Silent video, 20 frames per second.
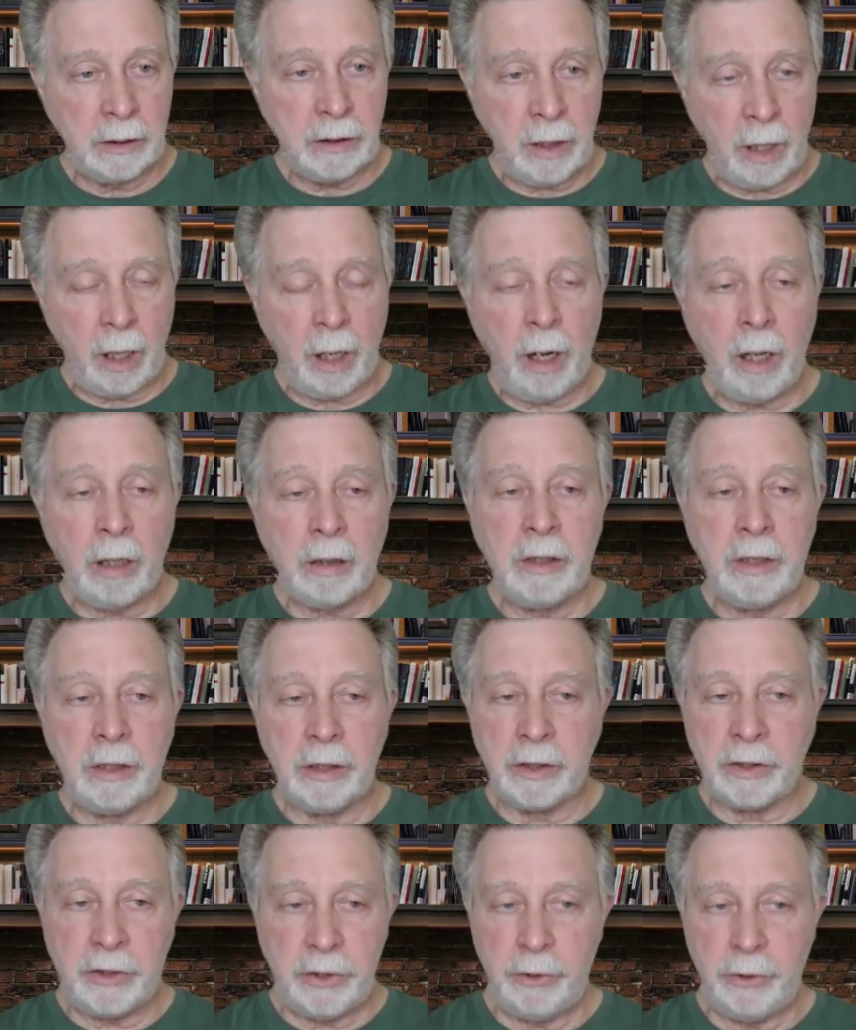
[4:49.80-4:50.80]
Kong
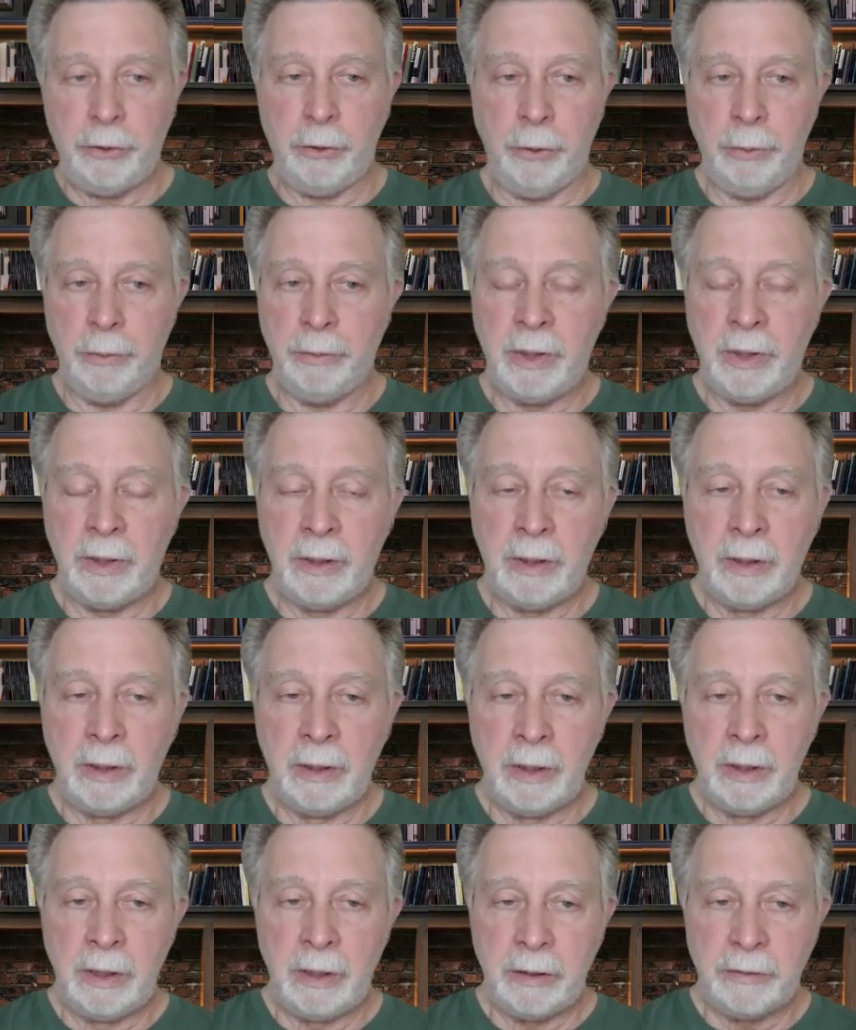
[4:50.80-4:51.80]
Q
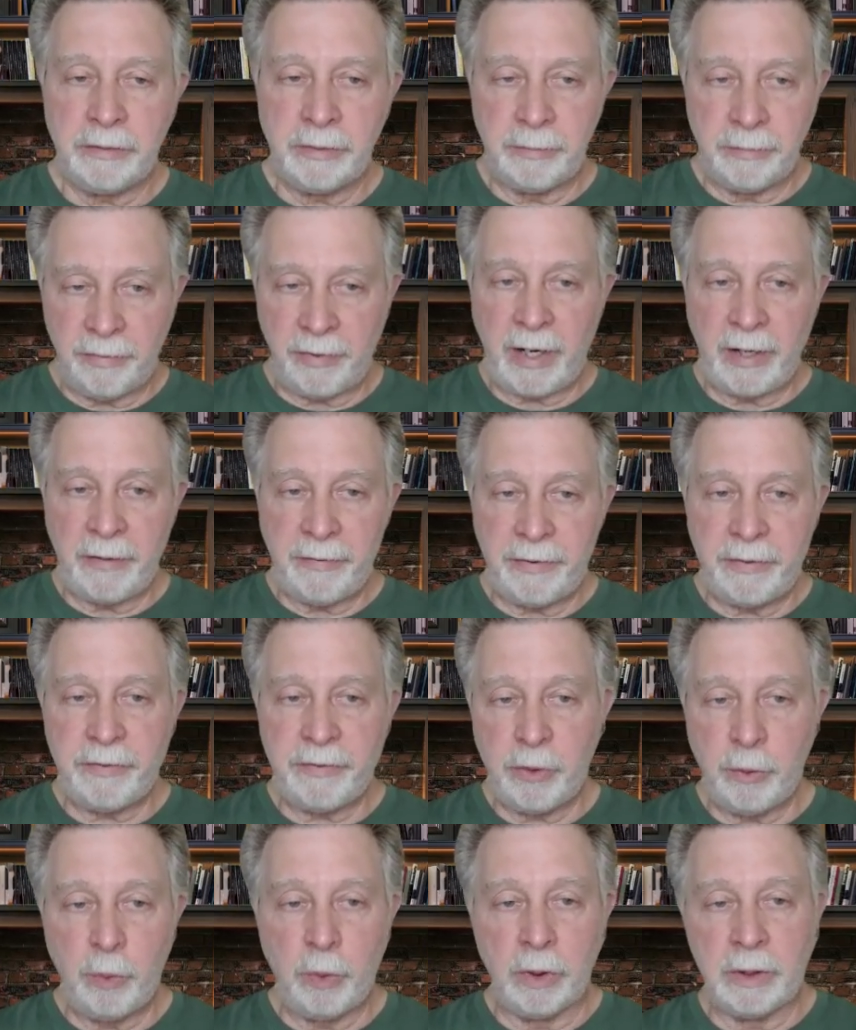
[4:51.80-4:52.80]
from
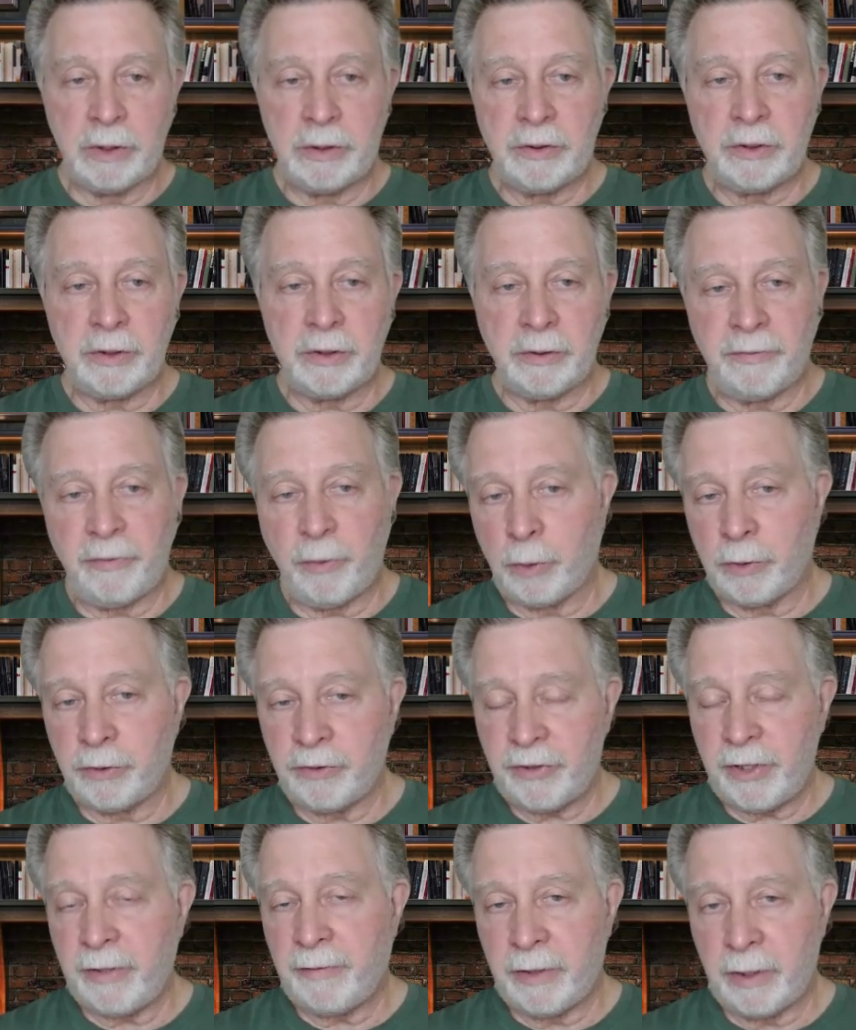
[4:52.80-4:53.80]
551 to
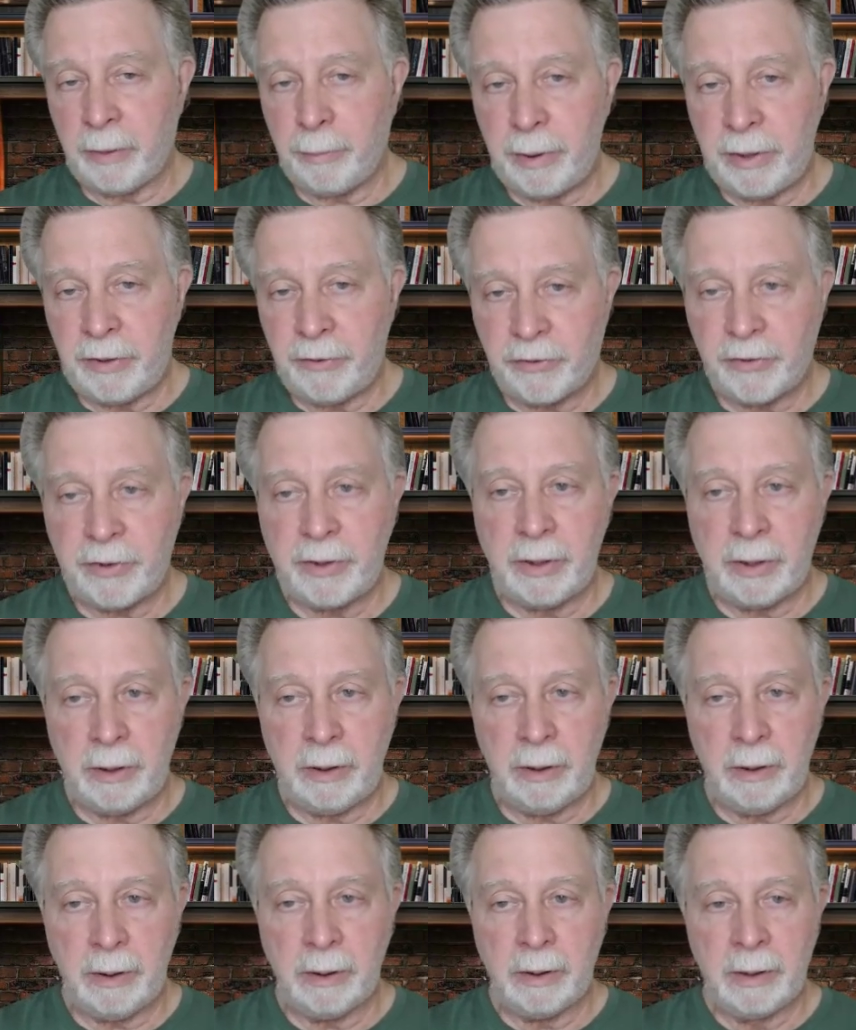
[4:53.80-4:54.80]
470
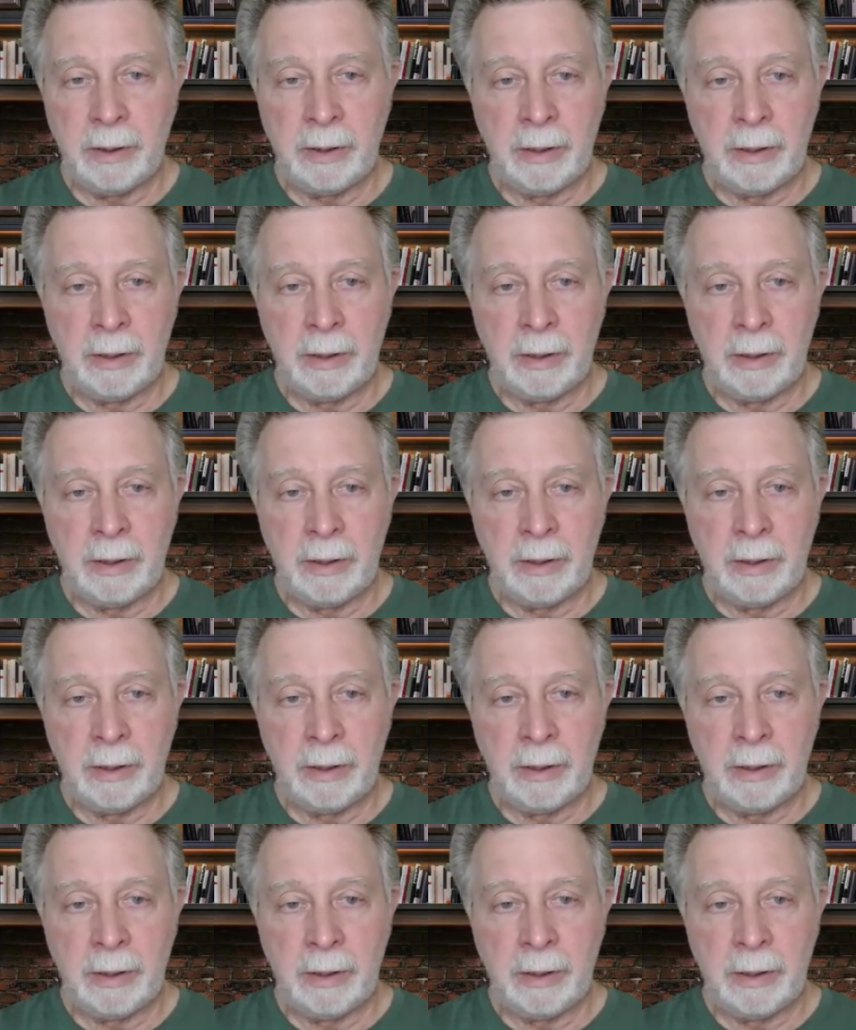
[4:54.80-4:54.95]
BCE.